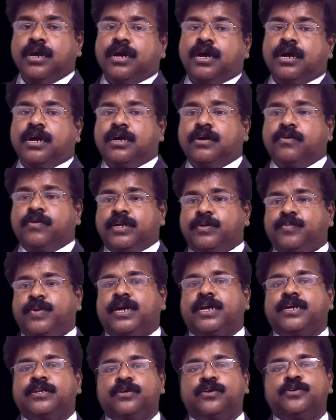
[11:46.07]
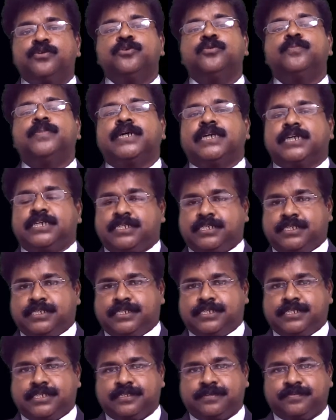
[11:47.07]
1 bucket or 2
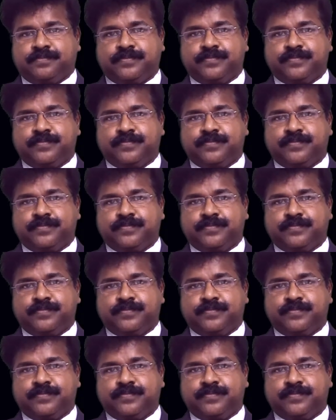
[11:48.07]
buckets.